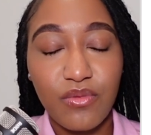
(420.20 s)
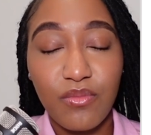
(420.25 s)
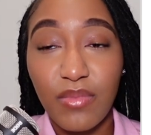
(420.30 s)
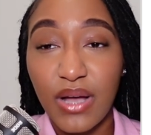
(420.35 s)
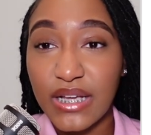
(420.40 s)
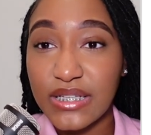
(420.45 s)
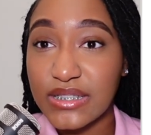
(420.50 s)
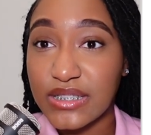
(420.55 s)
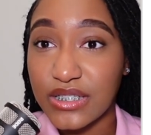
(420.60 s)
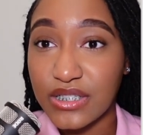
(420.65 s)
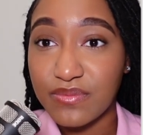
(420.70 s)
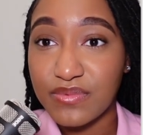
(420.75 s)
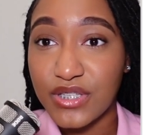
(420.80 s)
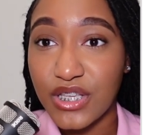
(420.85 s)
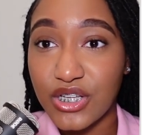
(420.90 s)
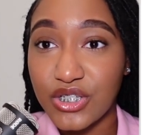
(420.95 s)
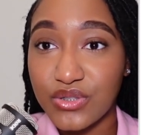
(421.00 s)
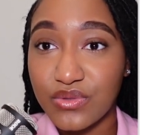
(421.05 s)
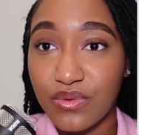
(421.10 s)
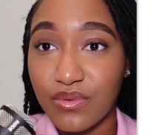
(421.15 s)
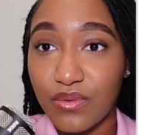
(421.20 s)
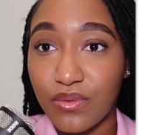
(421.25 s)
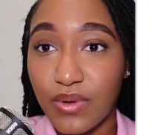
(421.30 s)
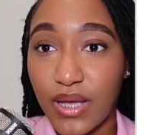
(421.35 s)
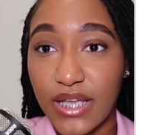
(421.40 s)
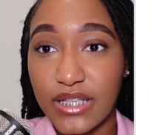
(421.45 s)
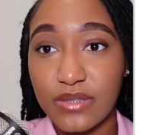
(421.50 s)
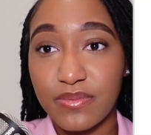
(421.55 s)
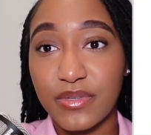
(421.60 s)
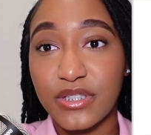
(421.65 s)
My sleep schedule
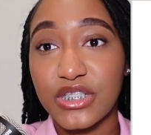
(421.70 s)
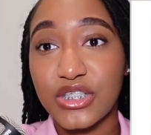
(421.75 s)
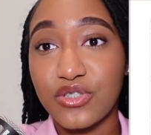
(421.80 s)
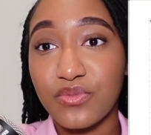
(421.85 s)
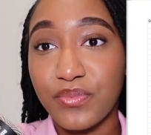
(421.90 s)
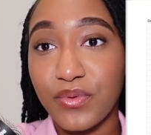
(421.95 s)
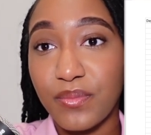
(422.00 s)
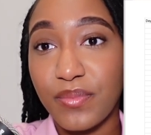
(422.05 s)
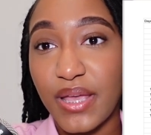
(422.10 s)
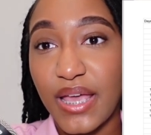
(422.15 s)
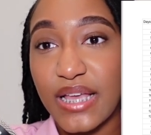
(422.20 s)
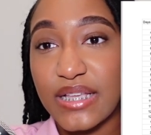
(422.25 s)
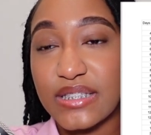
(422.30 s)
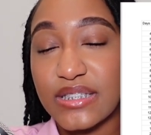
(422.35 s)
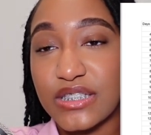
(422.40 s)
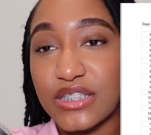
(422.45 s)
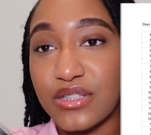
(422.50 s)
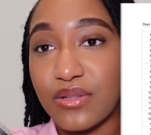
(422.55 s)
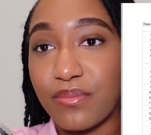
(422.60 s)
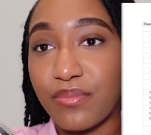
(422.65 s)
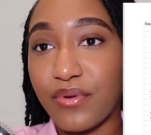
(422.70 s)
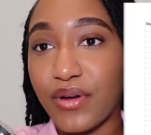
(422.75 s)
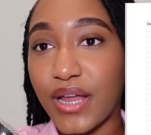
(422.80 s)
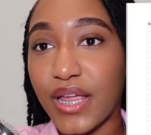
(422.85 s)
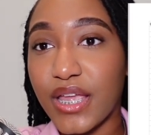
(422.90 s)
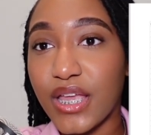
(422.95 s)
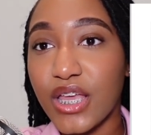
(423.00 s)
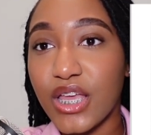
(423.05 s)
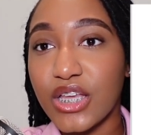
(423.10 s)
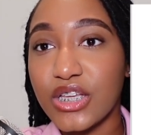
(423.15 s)
has been super bad since the
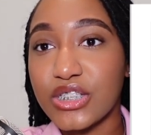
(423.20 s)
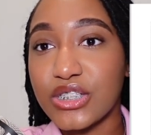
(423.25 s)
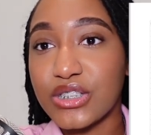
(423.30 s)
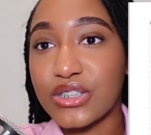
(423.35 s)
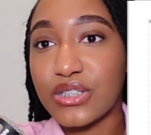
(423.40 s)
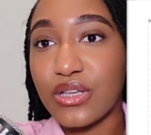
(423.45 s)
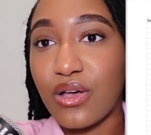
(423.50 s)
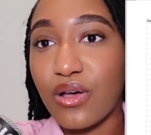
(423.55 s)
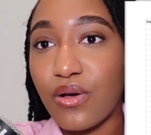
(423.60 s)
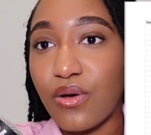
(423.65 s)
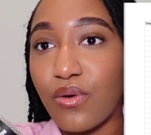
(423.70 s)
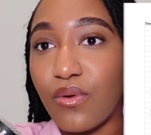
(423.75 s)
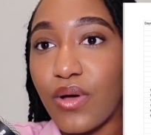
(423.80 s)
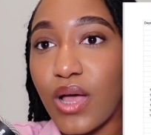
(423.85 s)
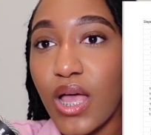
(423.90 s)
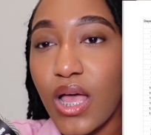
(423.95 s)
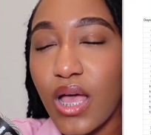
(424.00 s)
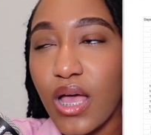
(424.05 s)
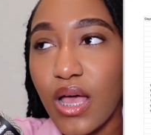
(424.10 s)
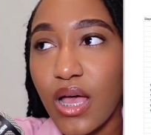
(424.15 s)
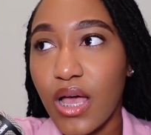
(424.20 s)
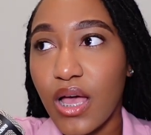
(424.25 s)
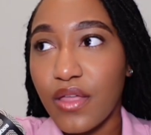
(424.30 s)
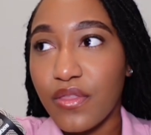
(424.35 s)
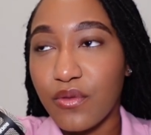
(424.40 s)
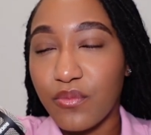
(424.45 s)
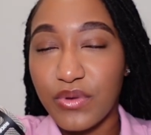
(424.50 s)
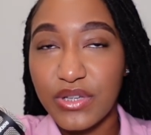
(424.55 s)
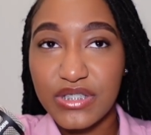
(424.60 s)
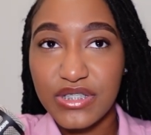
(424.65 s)
break, so
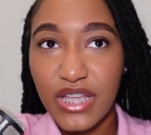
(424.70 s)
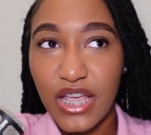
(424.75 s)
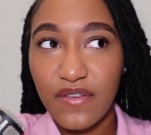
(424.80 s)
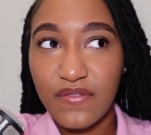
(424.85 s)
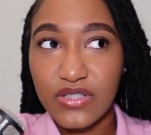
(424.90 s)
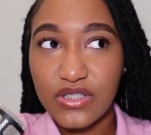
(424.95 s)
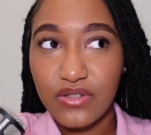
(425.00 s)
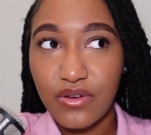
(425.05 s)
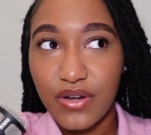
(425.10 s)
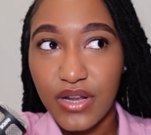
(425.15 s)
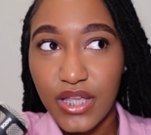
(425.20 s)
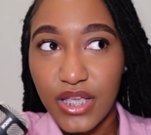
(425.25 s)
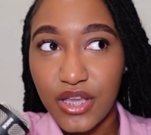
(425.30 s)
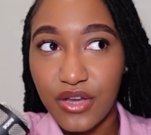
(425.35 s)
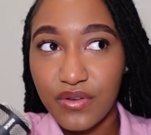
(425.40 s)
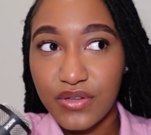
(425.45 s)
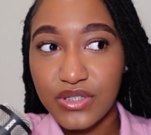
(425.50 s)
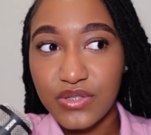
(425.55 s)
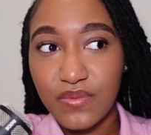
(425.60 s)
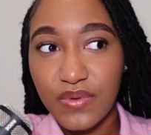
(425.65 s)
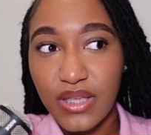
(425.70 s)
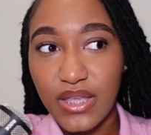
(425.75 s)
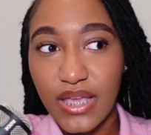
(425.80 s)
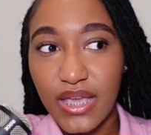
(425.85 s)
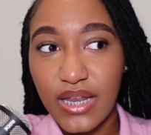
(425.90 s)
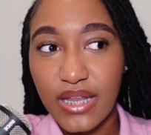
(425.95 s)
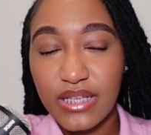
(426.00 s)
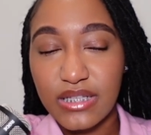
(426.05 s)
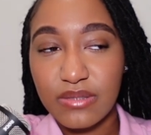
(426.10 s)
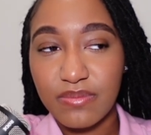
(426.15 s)
the reason I haven't started adhering to it
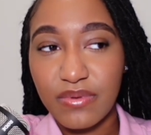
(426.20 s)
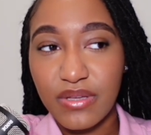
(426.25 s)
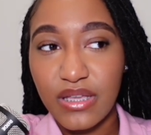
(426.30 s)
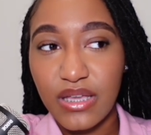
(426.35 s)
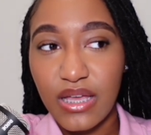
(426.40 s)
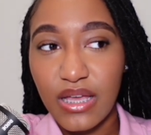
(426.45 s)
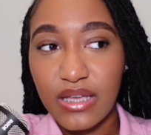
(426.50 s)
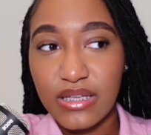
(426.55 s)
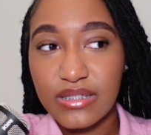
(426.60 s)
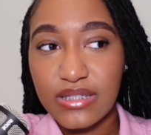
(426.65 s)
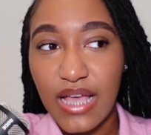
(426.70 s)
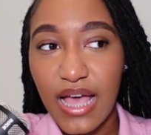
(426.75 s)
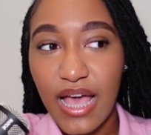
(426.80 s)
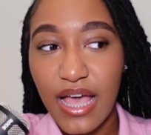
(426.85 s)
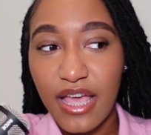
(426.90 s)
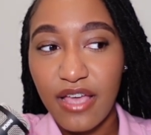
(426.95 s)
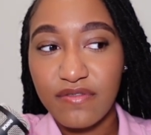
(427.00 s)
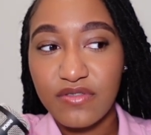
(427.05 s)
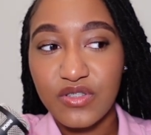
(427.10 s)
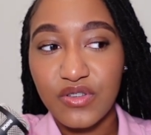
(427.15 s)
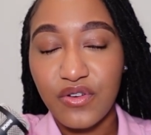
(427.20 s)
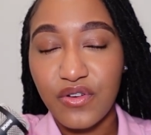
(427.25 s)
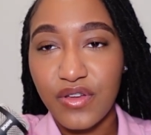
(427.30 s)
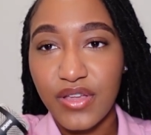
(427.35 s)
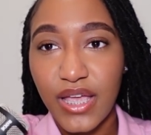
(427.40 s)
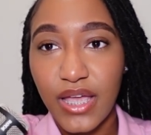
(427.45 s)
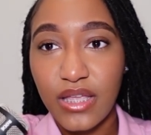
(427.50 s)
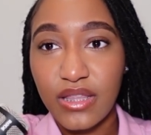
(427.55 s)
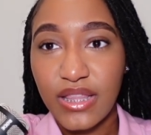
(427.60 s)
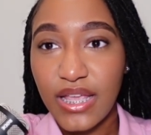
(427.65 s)
yet is because I have to
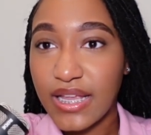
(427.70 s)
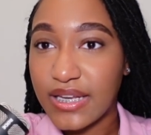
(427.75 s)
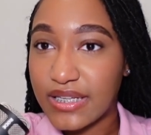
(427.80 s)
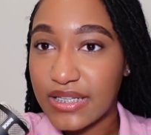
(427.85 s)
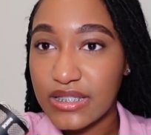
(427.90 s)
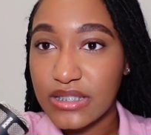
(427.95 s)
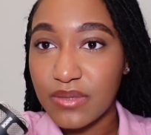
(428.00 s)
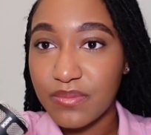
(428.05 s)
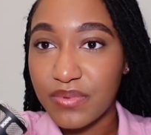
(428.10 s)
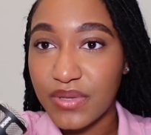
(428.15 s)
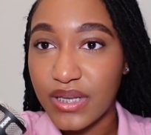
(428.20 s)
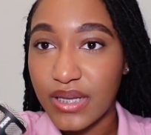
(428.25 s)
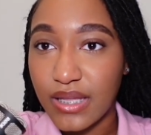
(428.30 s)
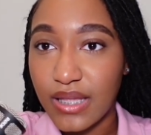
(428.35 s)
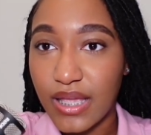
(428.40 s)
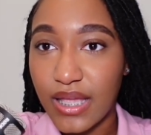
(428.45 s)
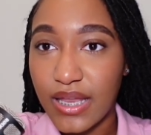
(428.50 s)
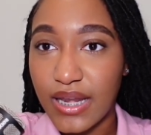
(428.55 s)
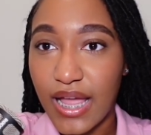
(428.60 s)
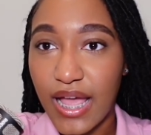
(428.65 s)
create that discipline again.